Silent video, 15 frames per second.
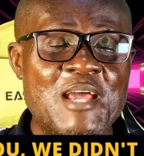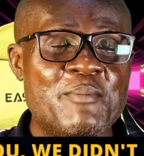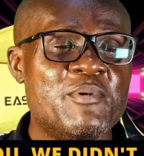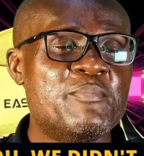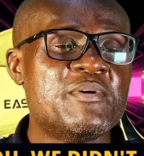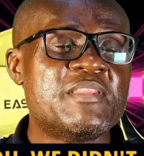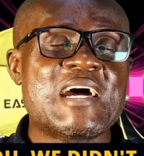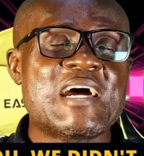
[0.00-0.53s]

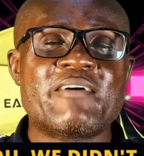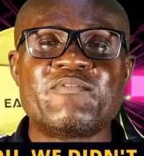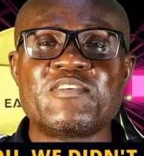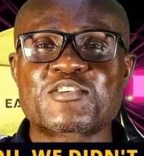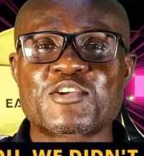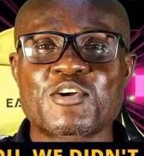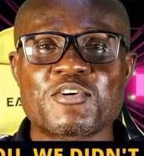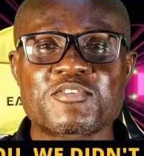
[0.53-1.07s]
Maybe they have
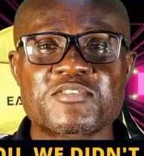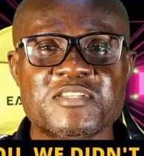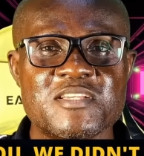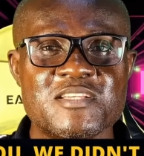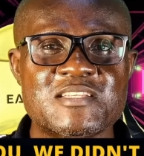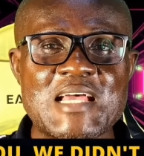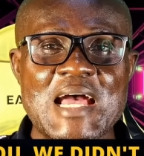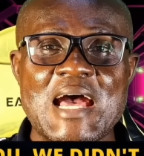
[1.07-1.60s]
discussed
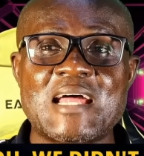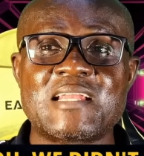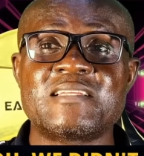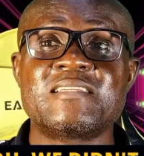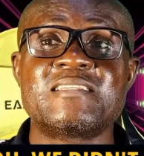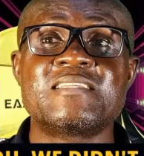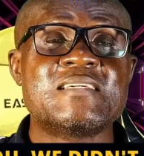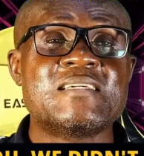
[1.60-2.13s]
it,
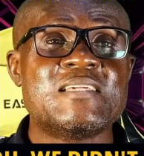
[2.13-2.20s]
and,